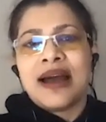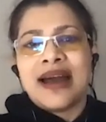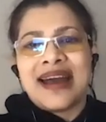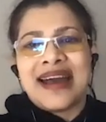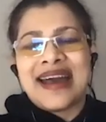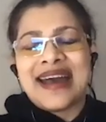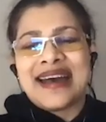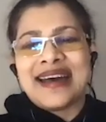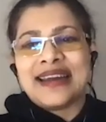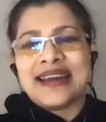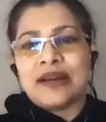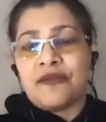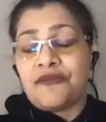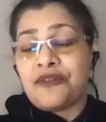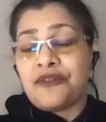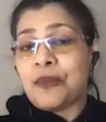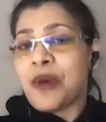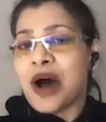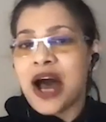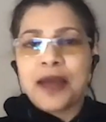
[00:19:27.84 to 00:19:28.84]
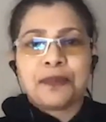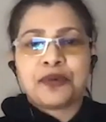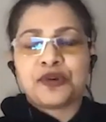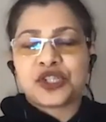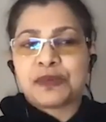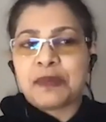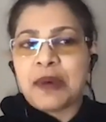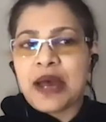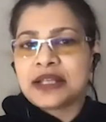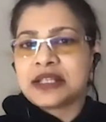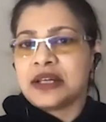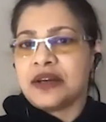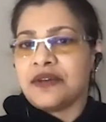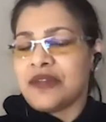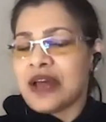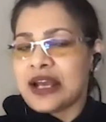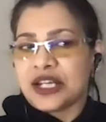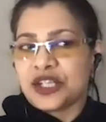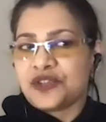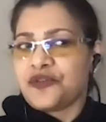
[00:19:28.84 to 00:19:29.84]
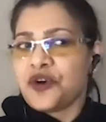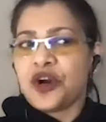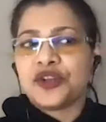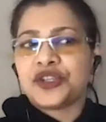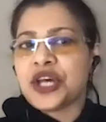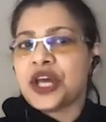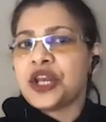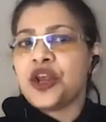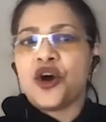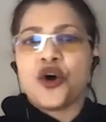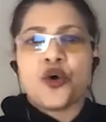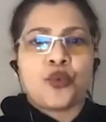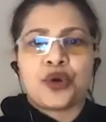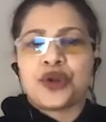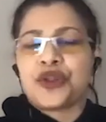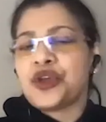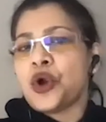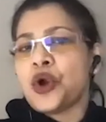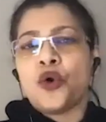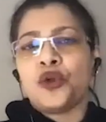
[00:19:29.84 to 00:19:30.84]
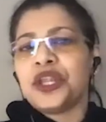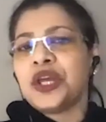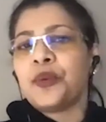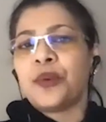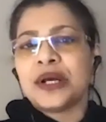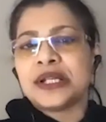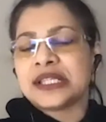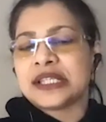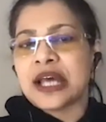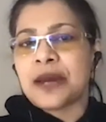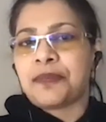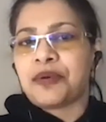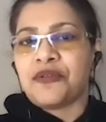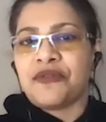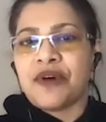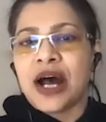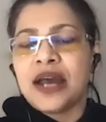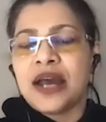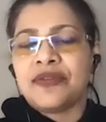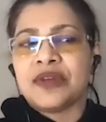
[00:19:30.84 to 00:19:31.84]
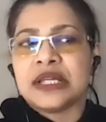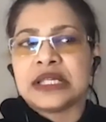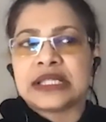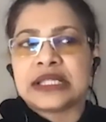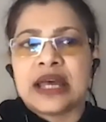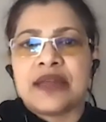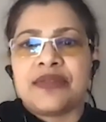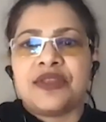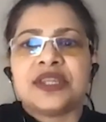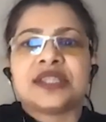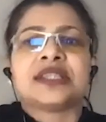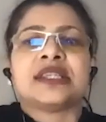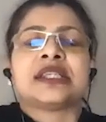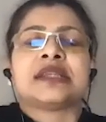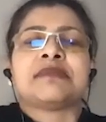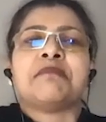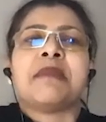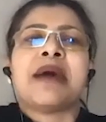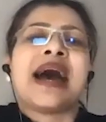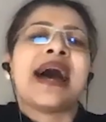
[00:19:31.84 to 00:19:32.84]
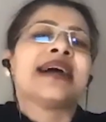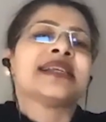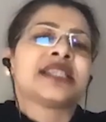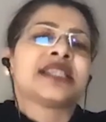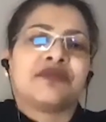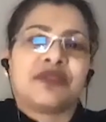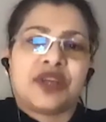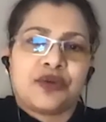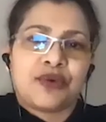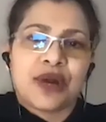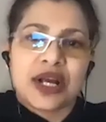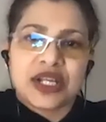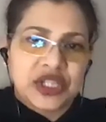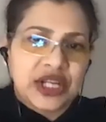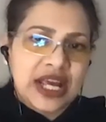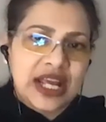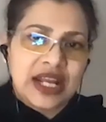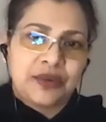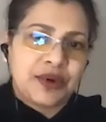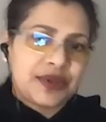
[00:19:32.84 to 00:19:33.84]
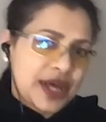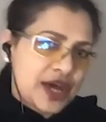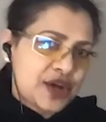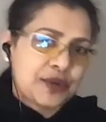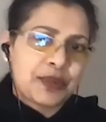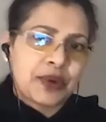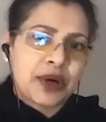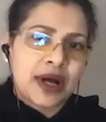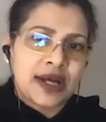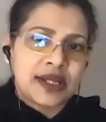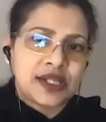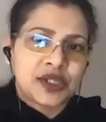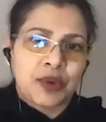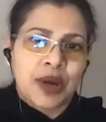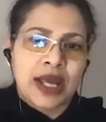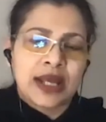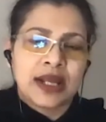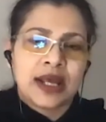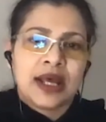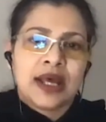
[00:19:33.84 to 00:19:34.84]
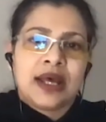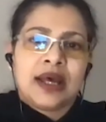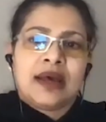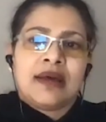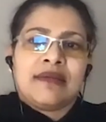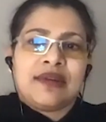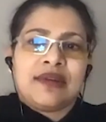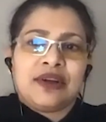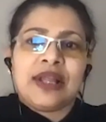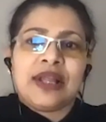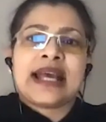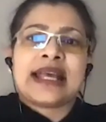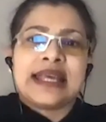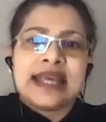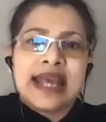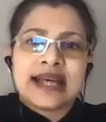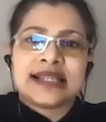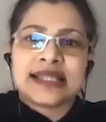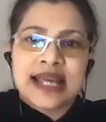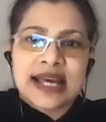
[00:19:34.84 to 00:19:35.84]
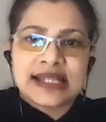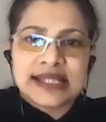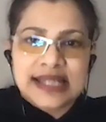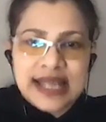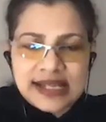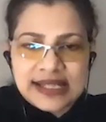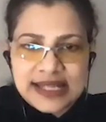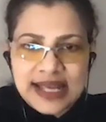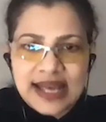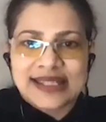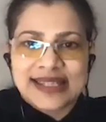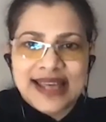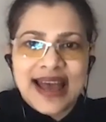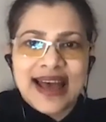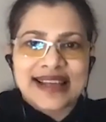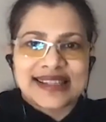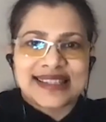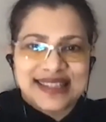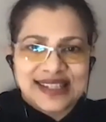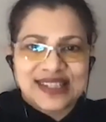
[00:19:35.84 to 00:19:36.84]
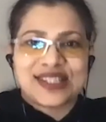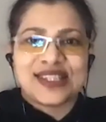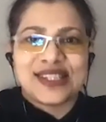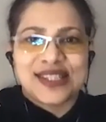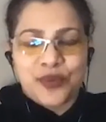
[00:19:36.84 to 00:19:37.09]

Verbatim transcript: And from my perspective, like as far as I know, we're the only ones that provide this. And this is massively resonating with enterprise, right? They're like, yes, yes, yes, yes, yes. This is